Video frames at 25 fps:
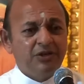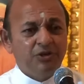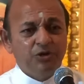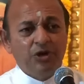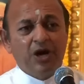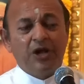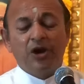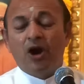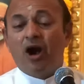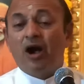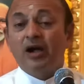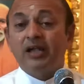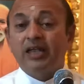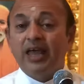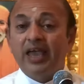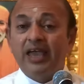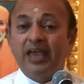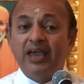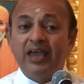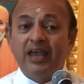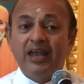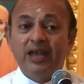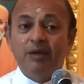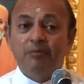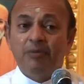You are not
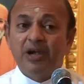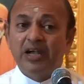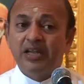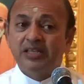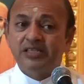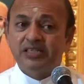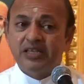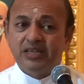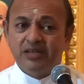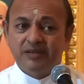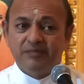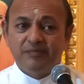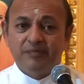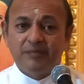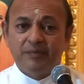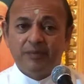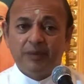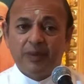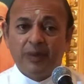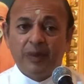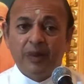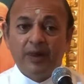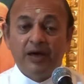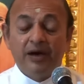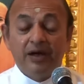taking any medicine."
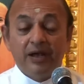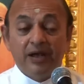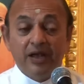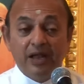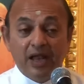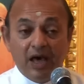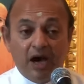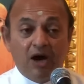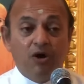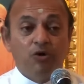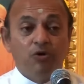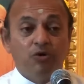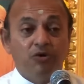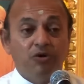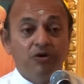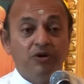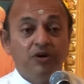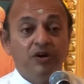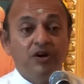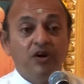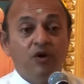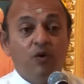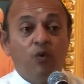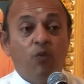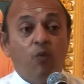Now,
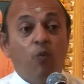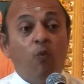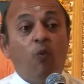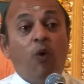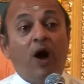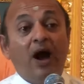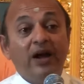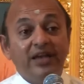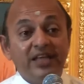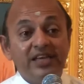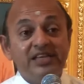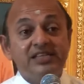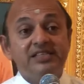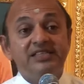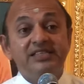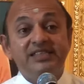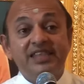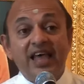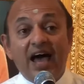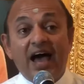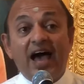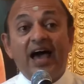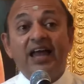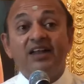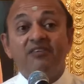what is
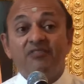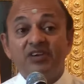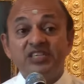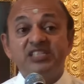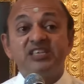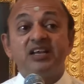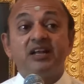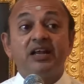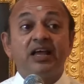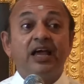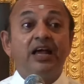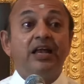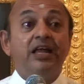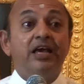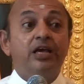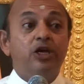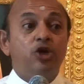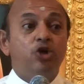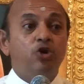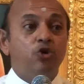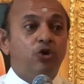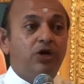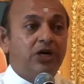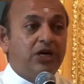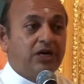that which really
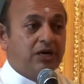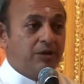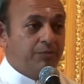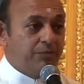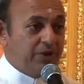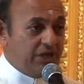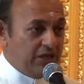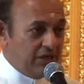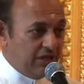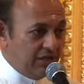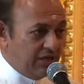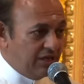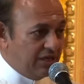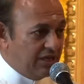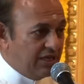cured me?